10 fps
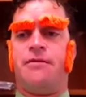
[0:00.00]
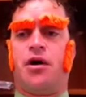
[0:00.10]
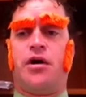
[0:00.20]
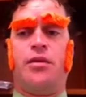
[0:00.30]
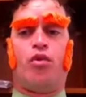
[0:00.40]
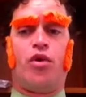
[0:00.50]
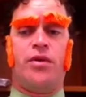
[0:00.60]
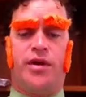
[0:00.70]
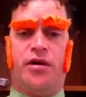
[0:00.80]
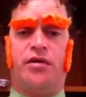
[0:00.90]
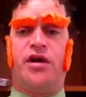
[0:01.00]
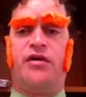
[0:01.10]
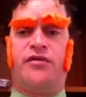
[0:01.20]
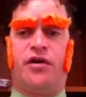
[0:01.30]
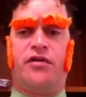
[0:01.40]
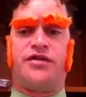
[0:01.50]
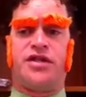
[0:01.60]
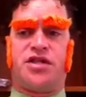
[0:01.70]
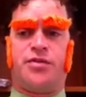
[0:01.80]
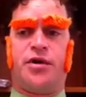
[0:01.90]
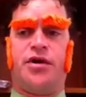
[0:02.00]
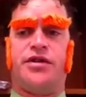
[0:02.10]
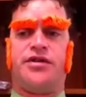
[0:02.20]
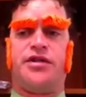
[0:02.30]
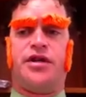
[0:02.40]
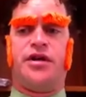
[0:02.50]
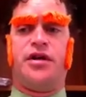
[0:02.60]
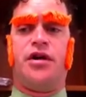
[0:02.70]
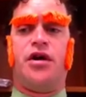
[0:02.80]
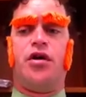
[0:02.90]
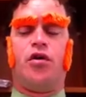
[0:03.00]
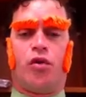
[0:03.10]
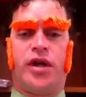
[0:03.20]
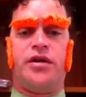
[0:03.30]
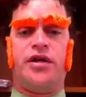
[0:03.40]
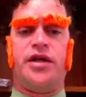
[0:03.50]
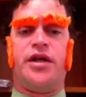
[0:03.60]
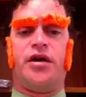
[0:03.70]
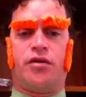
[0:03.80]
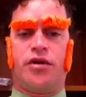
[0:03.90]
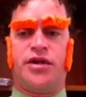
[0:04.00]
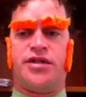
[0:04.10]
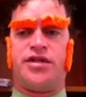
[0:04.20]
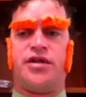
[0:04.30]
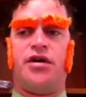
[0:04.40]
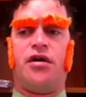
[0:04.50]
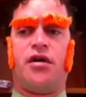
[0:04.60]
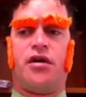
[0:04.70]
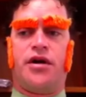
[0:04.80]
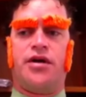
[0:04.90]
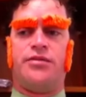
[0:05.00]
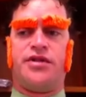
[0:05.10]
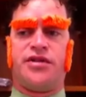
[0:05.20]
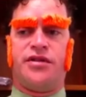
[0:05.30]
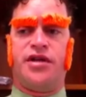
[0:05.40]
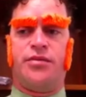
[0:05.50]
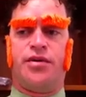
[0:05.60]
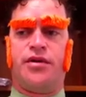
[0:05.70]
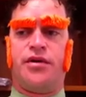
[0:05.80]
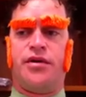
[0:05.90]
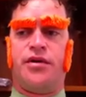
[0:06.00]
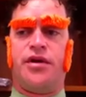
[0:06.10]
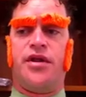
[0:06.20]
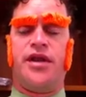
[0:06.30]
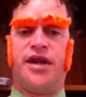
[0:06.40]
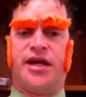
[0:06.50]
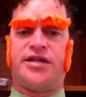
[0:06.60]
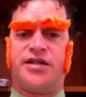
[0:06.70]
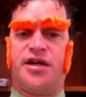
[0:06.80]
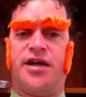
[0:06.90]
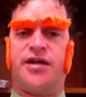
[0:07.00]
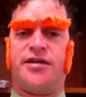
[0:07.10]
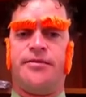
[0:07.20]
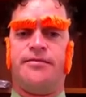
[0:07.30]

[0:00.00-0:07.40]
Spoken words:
REM rebound involves experiencing greatly increased REM sleep the next night.